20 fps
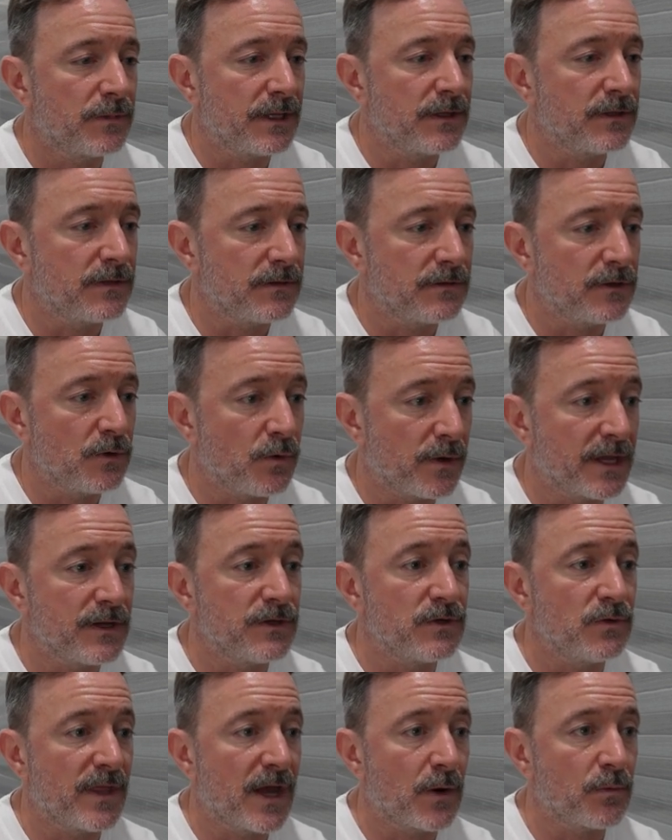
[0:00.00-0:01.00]
And you
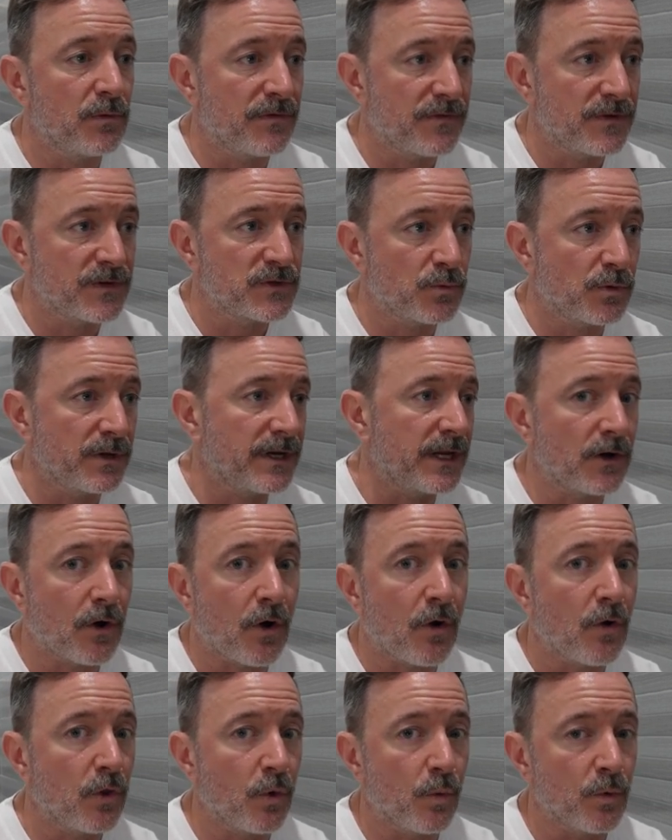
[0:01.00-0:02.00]
can do that with this one and
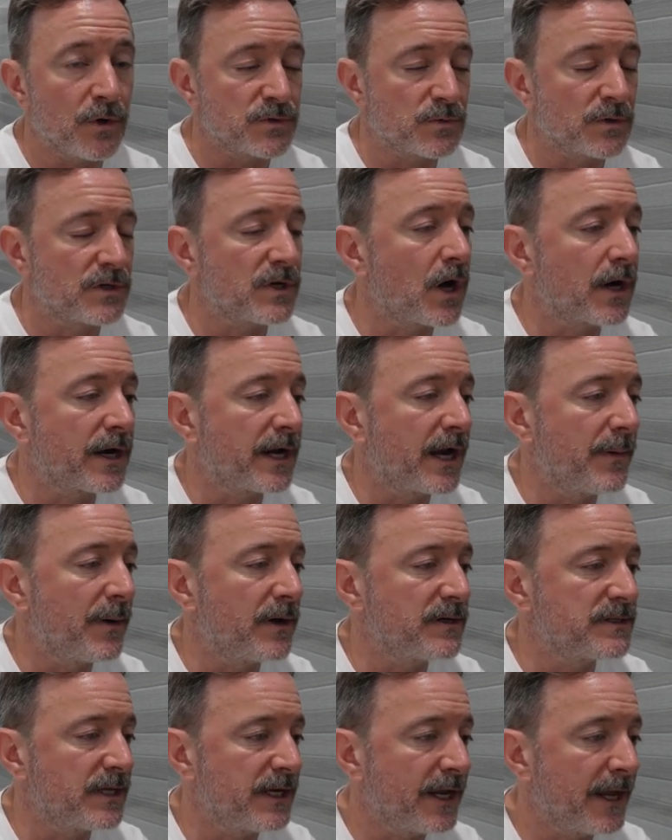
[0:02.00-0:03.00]
all the ones we're talking
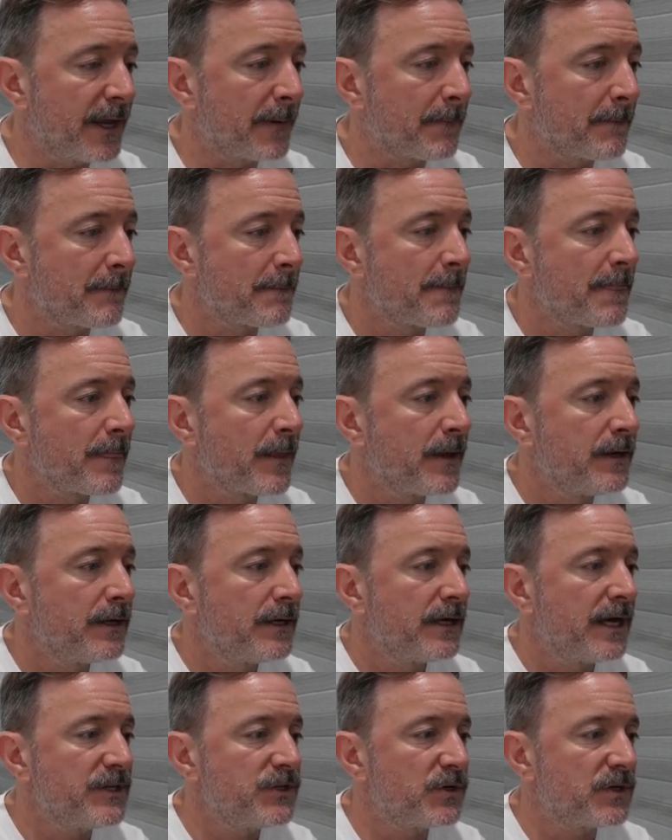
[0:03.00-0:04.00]
about today.
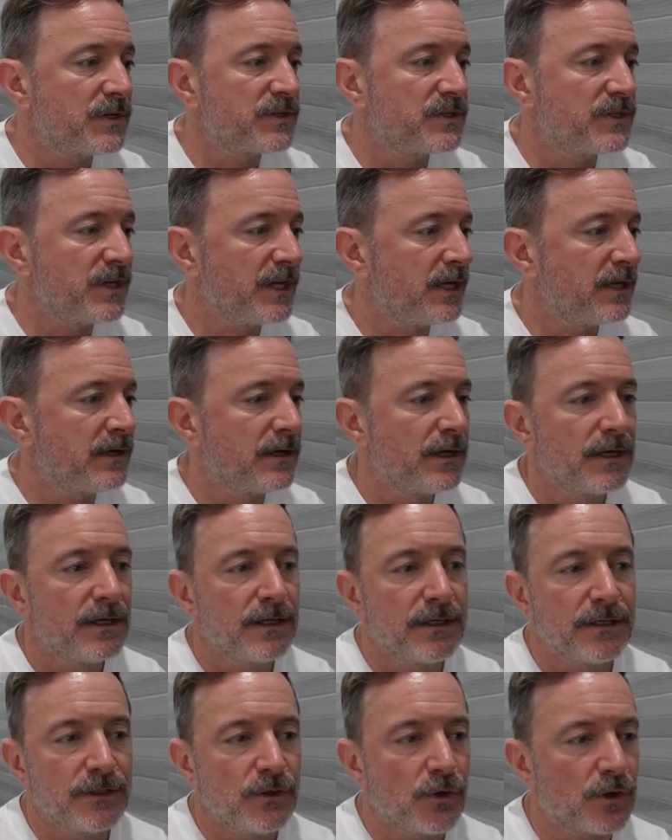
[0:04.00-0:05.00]
As you can see,
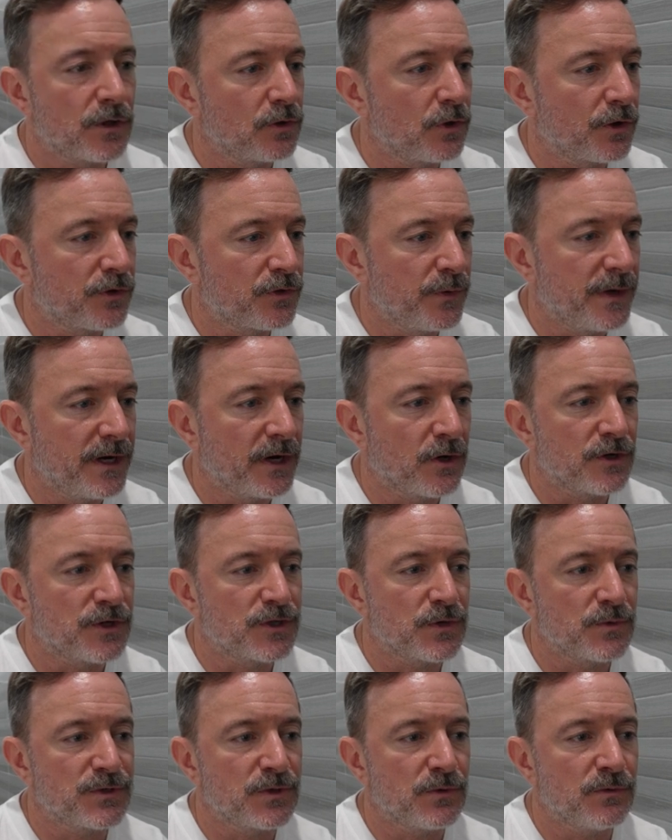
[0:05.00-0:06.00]
you can look through here. It
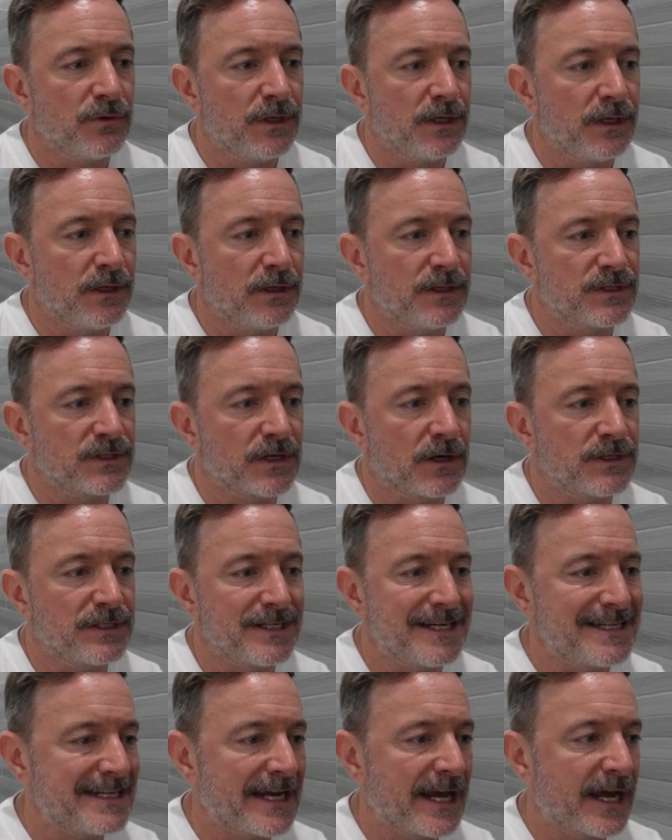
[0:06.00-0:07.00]
shows you it's on
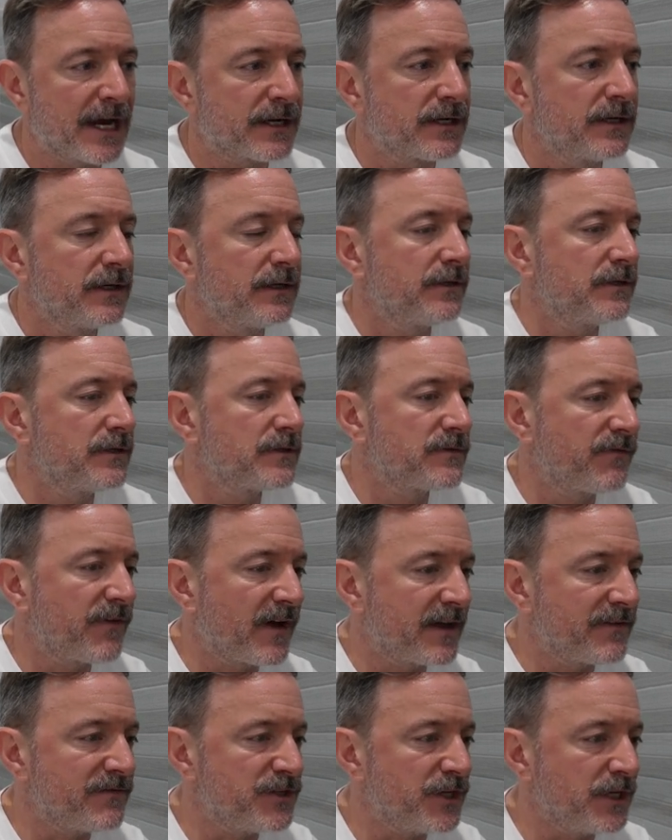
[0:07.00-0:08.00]
DTAC, it's
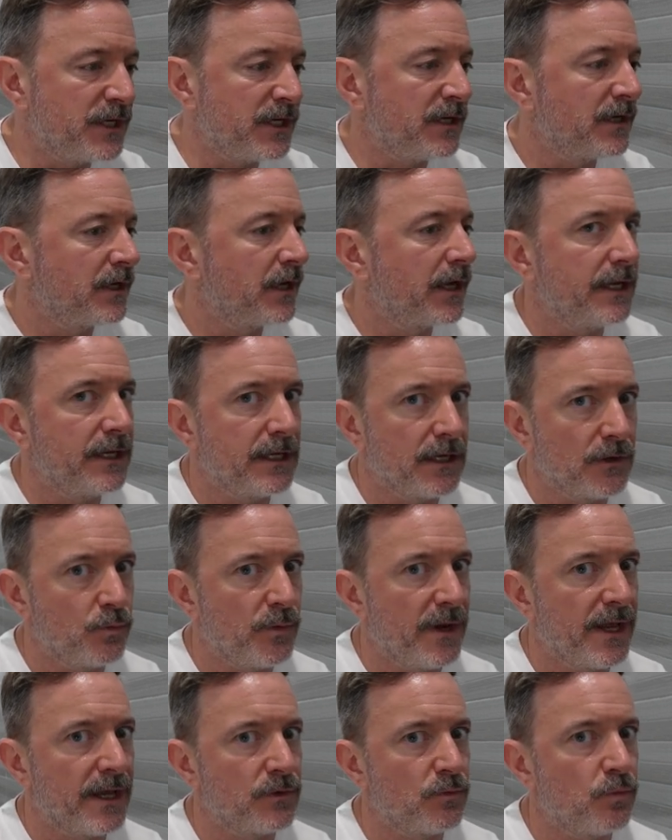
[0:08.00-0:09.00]
5G. Again,
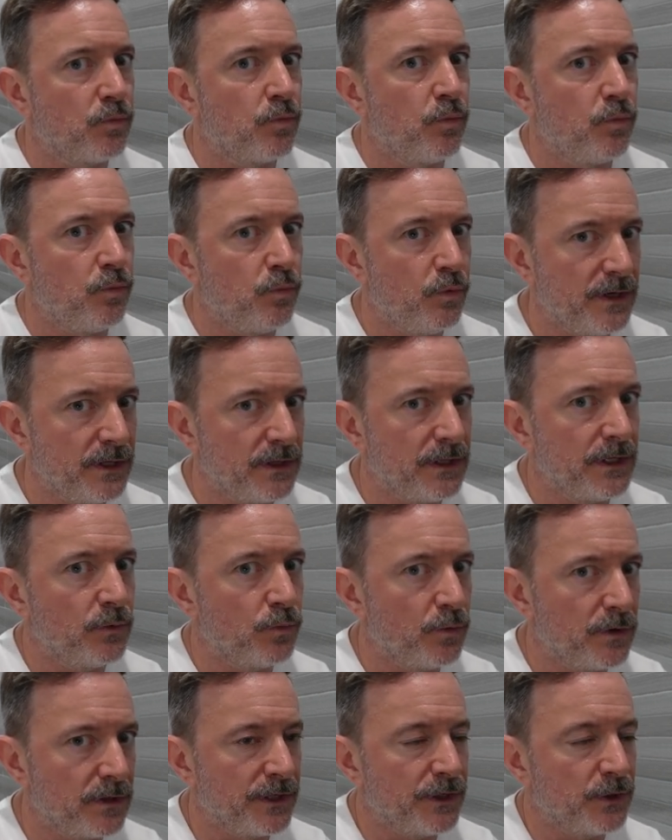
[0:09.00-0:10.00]
we had really,
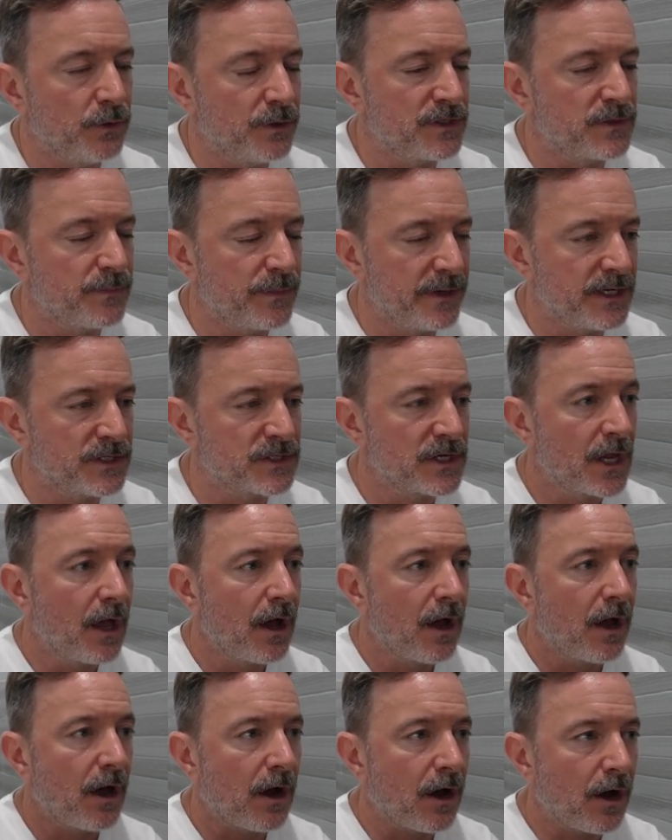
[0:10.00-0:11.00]
really good speeds.
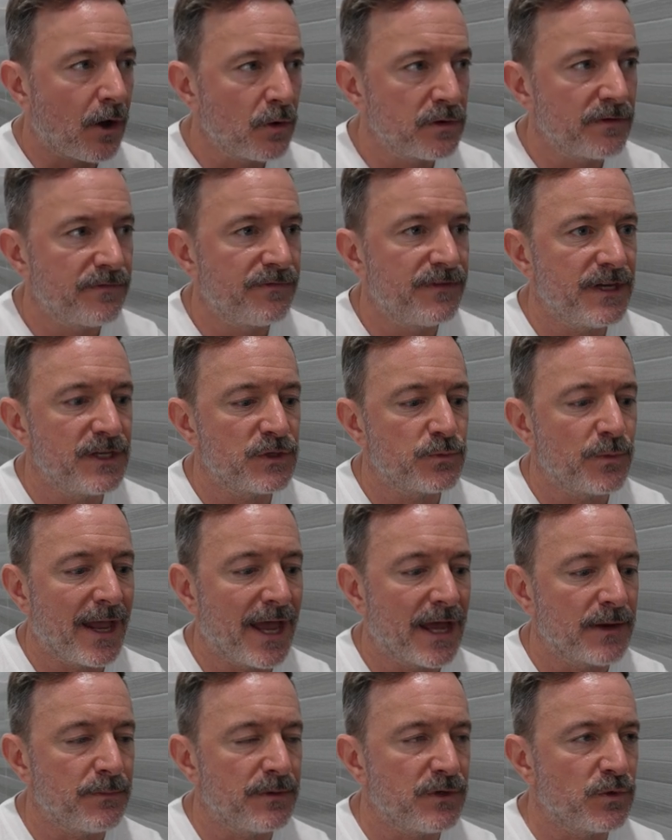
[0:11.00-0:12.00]
All of these we
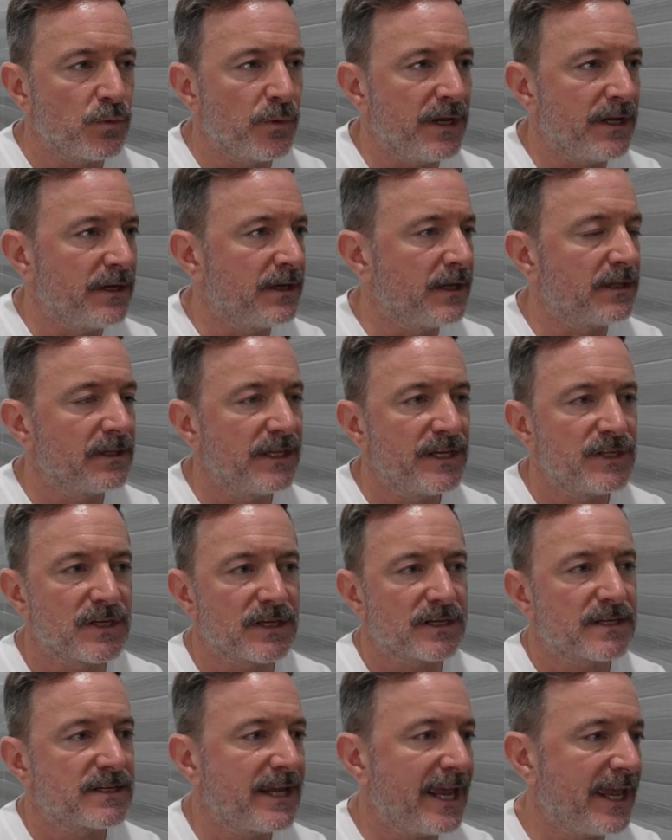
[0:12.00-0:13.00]
had between at
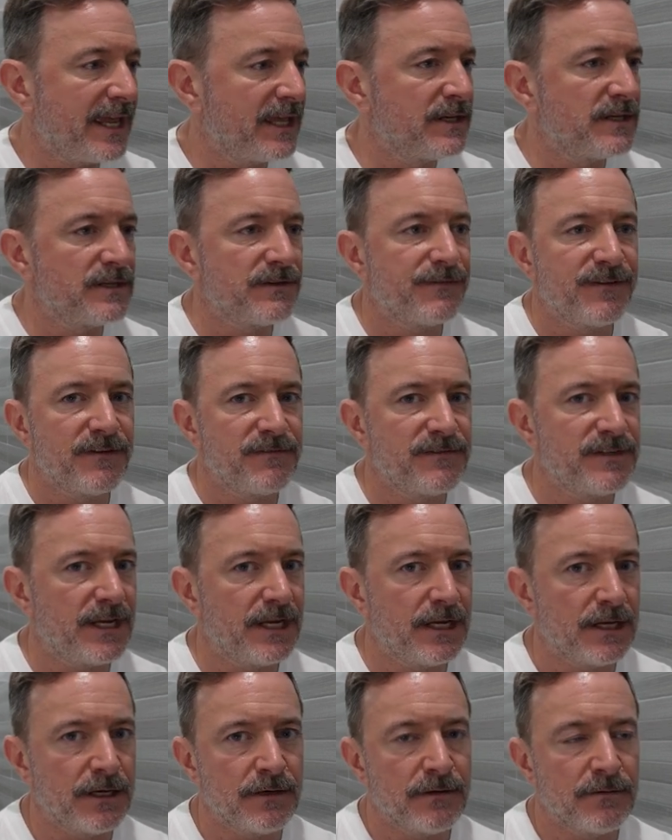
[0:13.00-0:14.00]
least 10 to
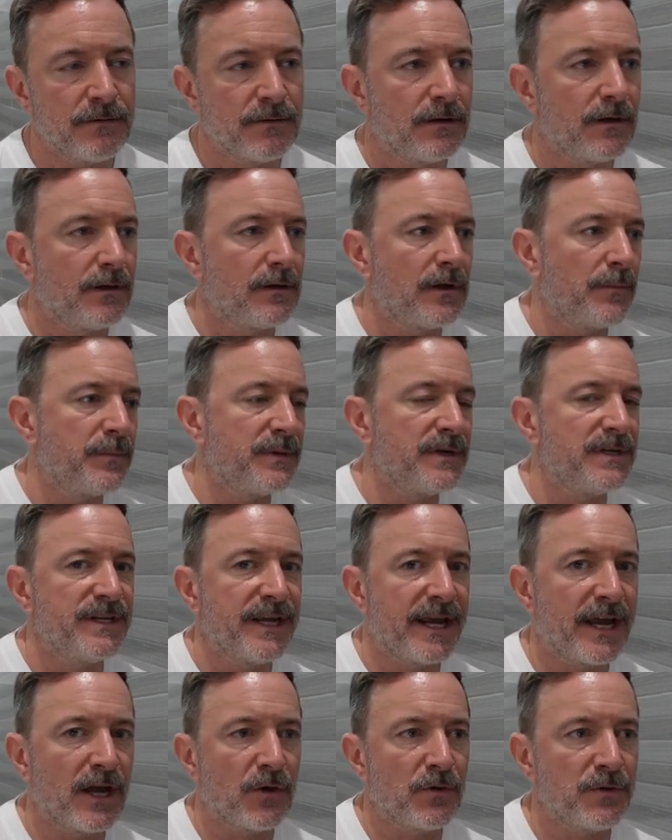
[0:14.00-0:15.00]
15 up and
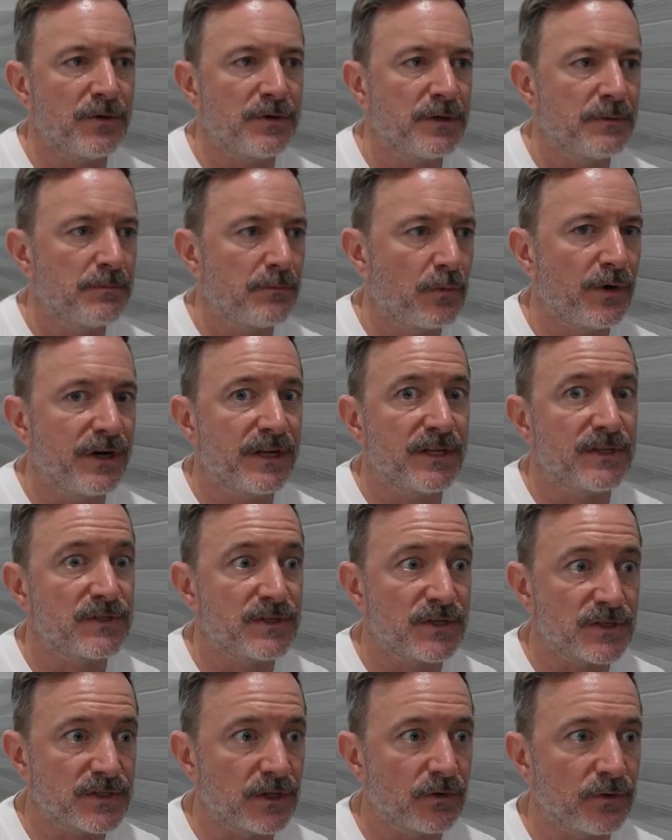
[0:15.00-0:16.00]
down pretty
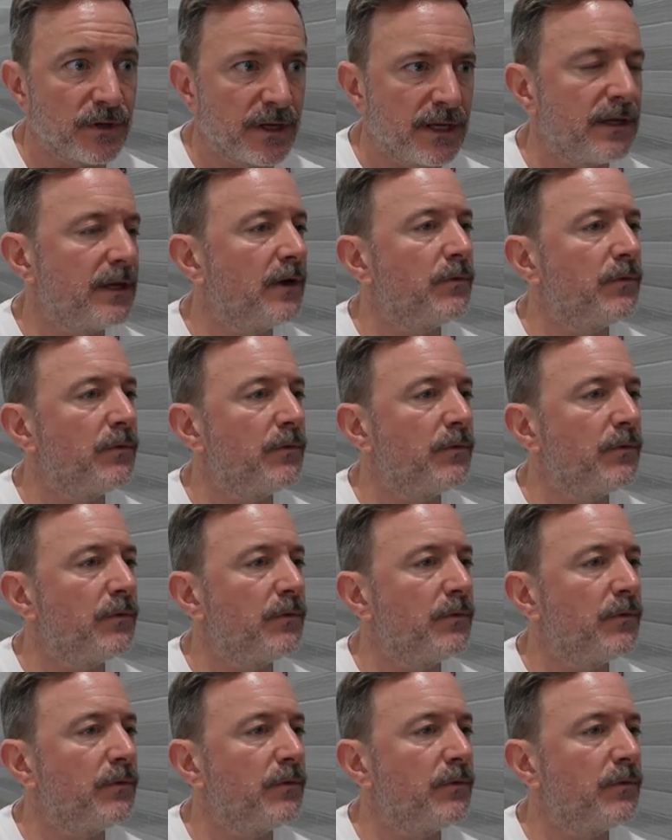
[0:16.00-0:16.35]
consistently.